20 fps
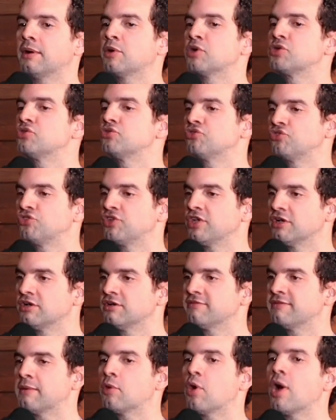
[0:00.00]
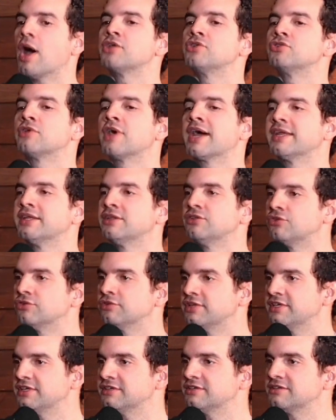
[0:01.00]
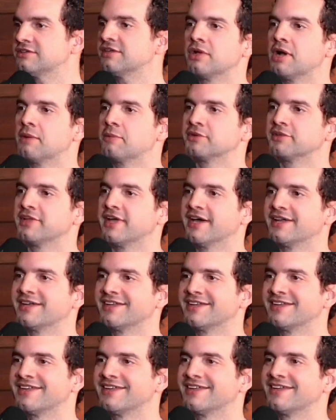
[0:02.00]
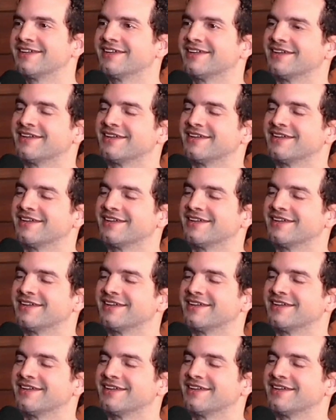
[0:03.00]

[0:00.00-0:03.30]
yourself, about how you got into this, about that.